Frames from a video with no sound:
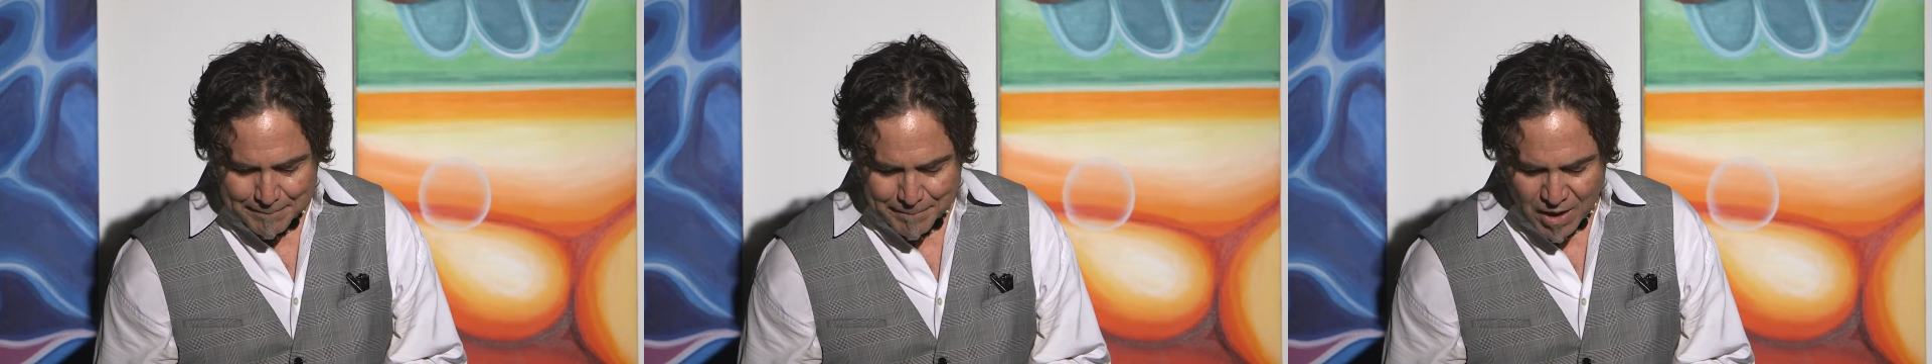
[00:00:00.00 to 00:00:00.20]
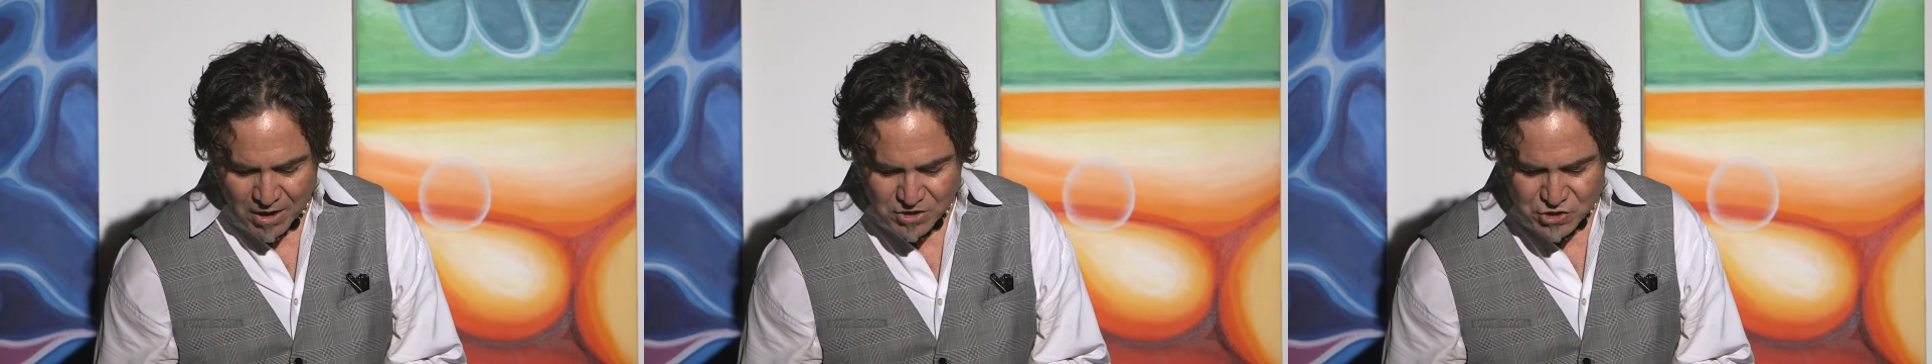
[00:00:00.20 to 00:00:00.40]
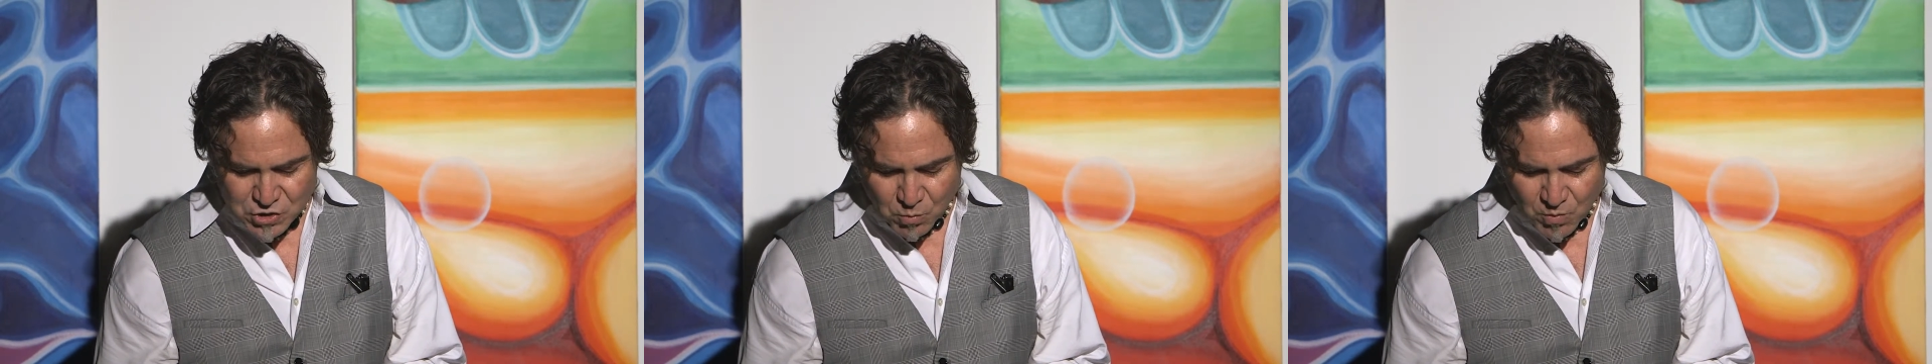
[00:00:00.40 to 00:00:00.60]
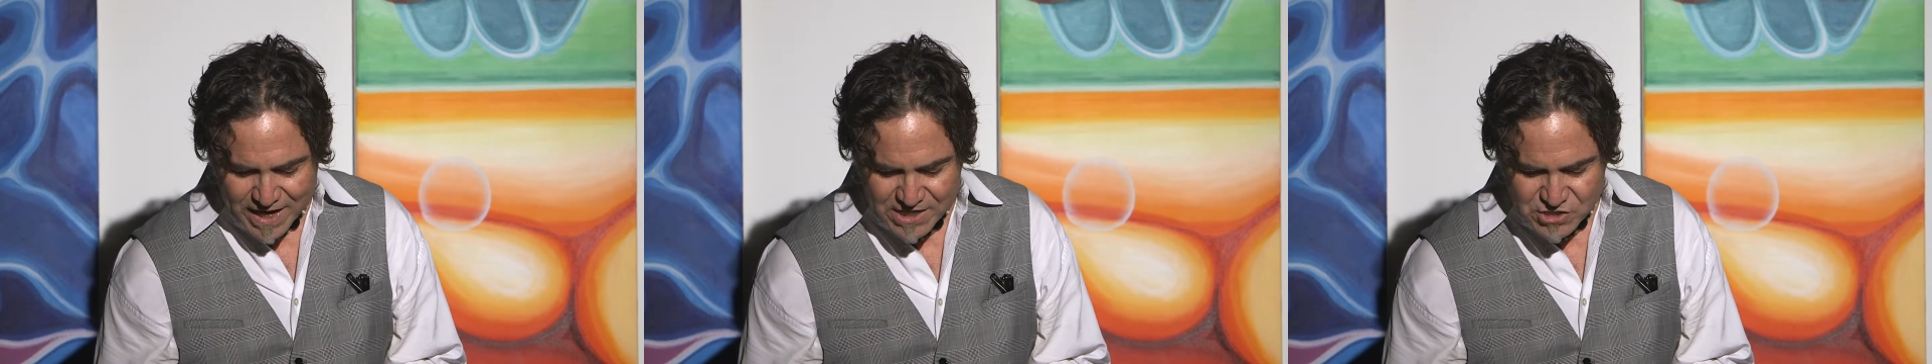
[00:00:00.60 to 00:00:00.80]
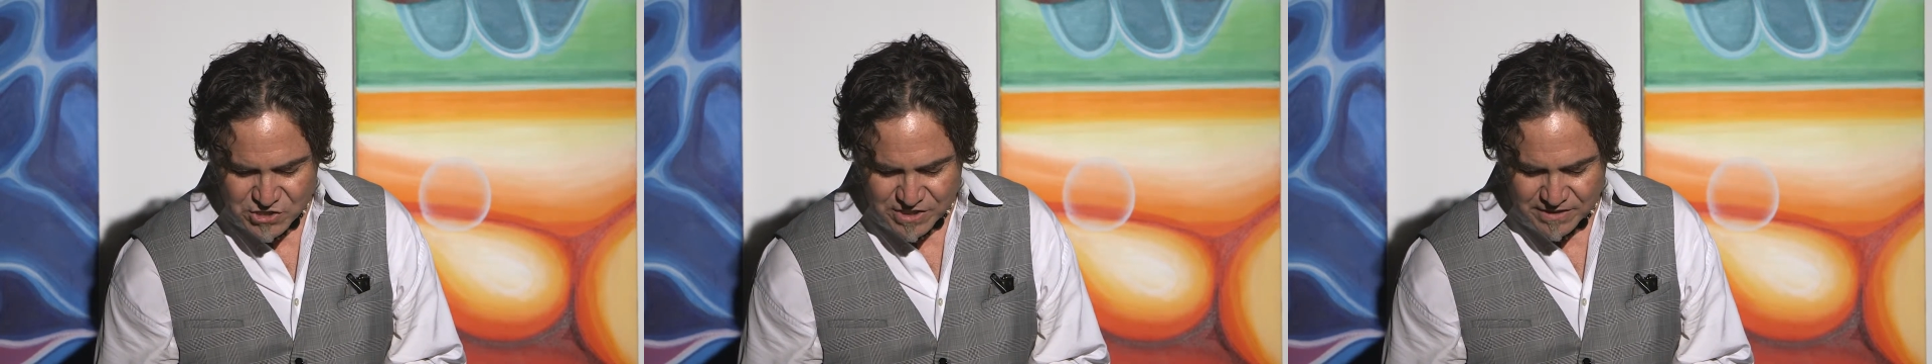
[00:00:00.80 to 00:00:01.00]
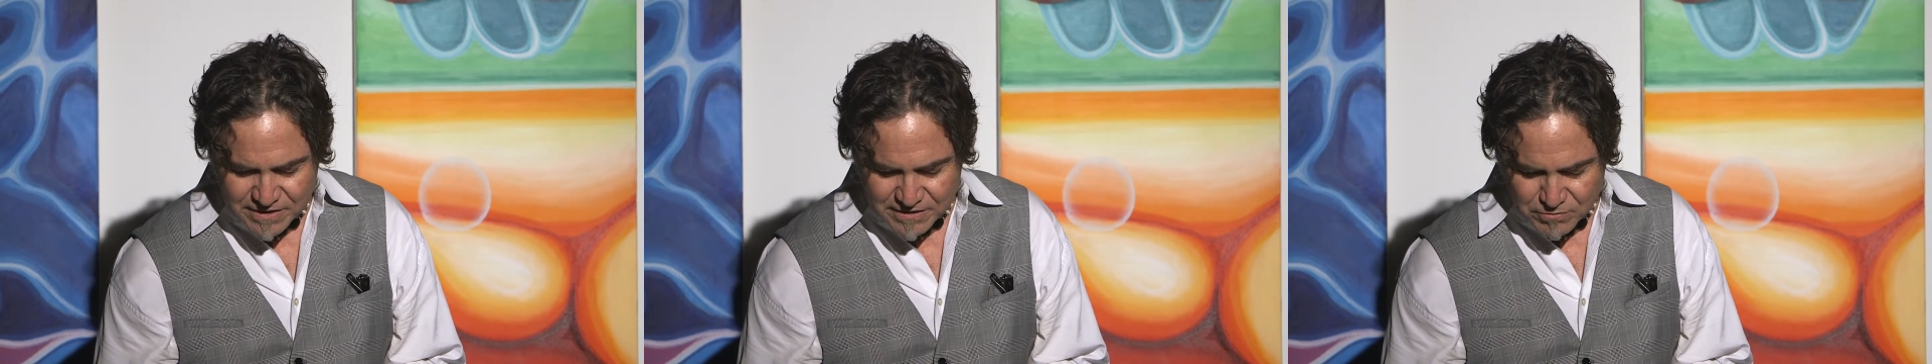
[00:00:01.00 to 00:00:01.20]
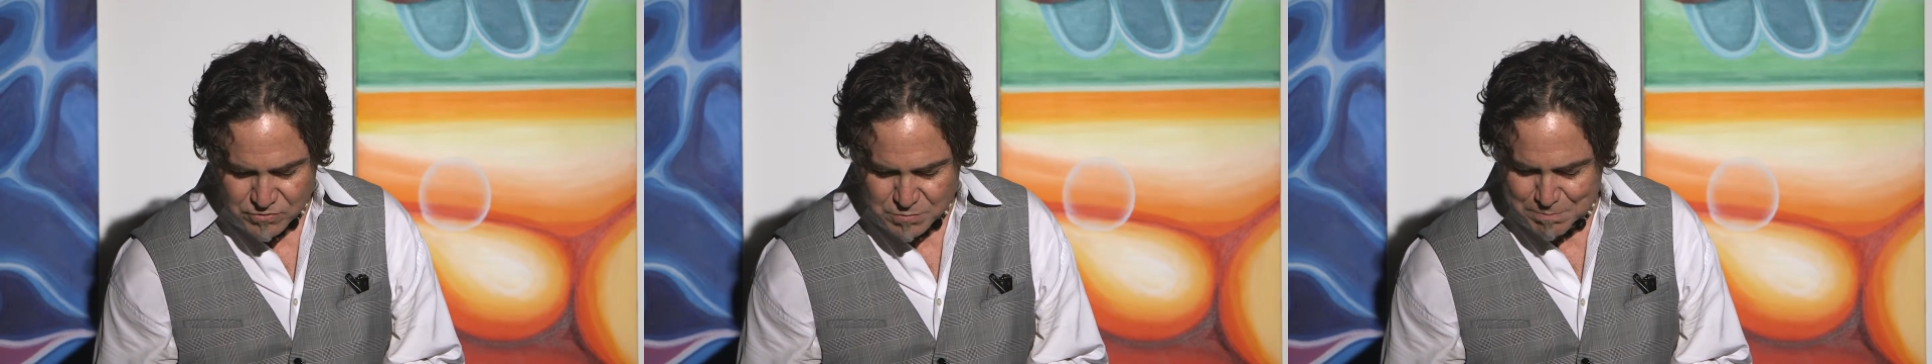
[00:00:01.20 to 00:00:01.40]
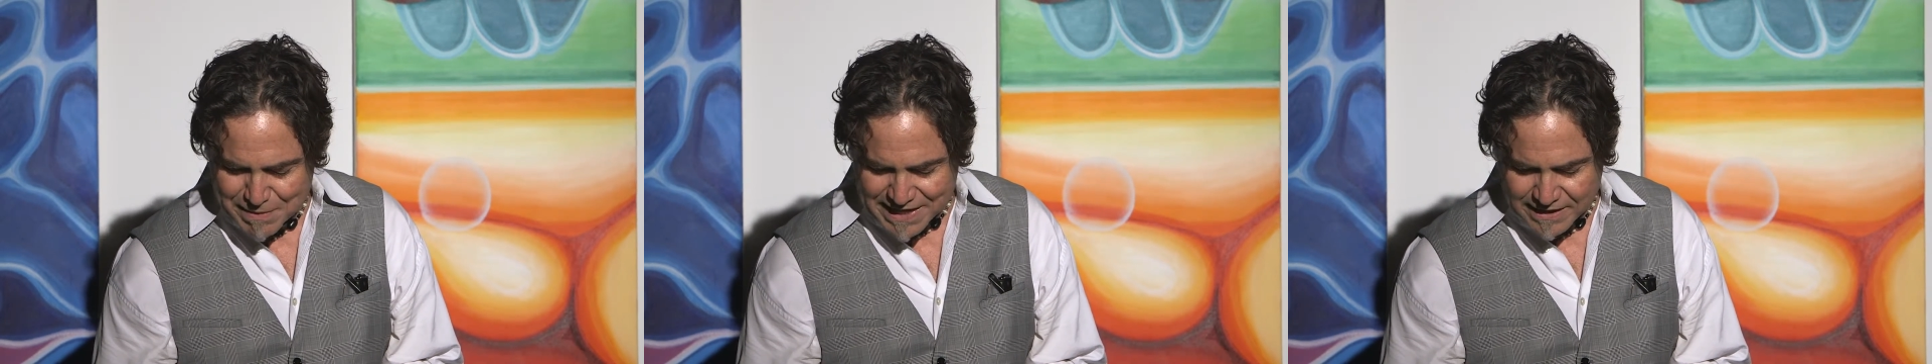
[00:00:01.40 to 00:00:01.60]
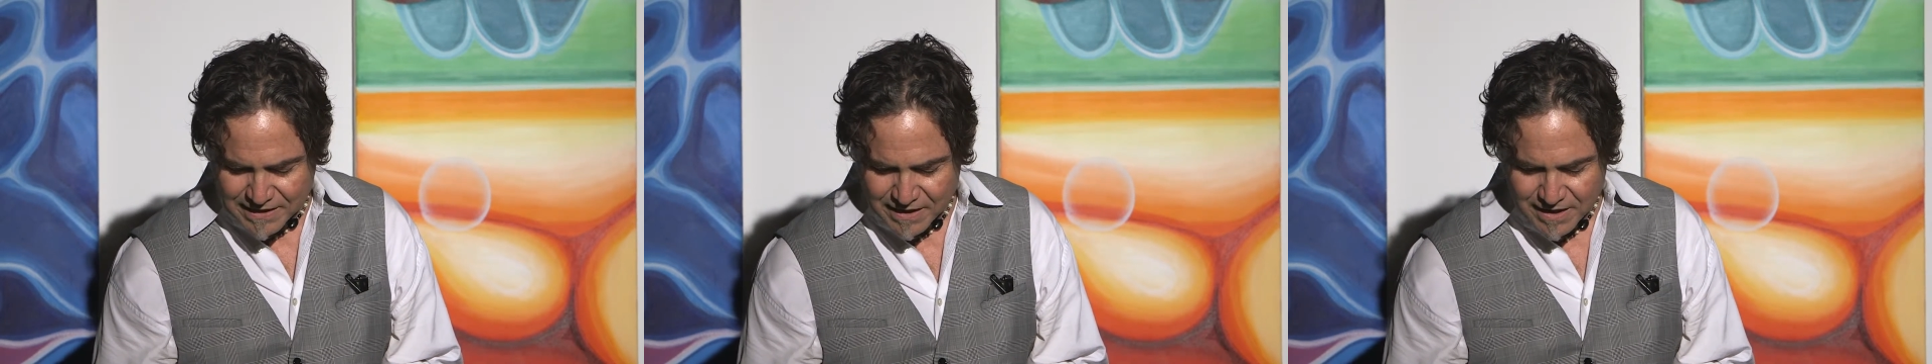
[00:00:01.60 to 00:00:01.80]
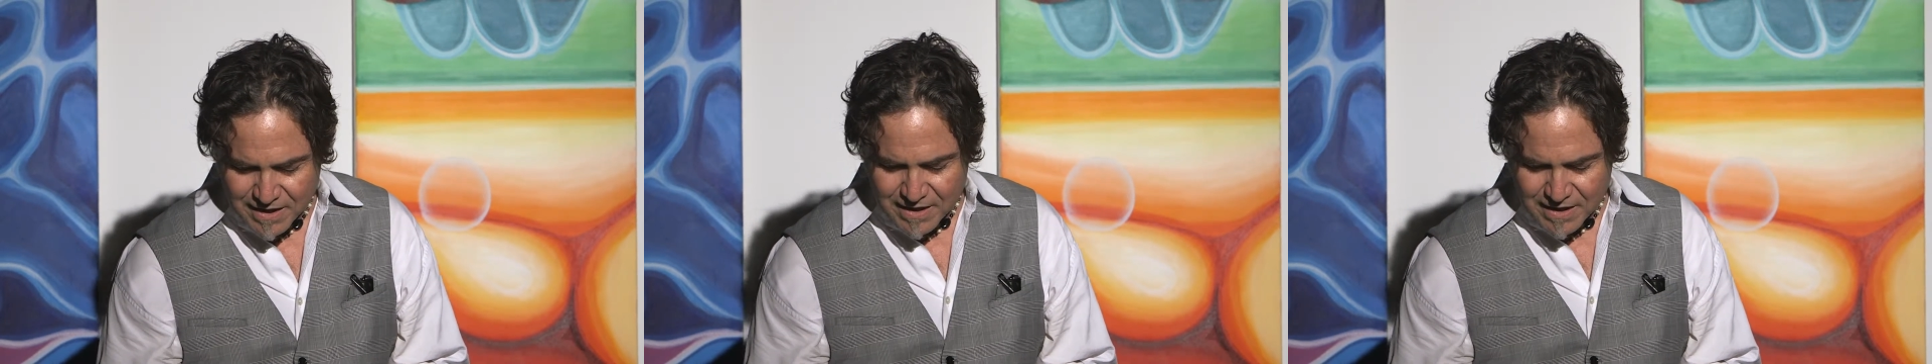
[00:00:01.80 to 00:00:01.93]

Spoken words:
punctuation, those big